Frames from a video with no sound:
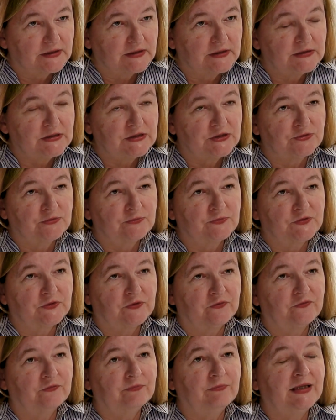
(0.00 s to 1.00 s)
in terms
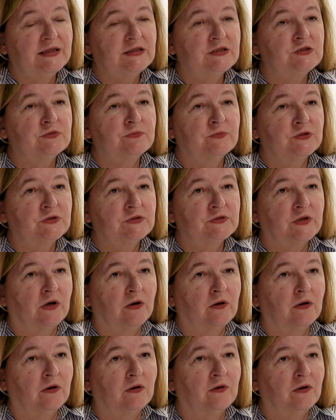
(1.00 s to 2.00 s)
of management
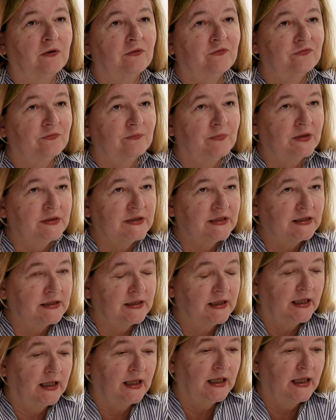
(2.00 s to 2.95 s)
of money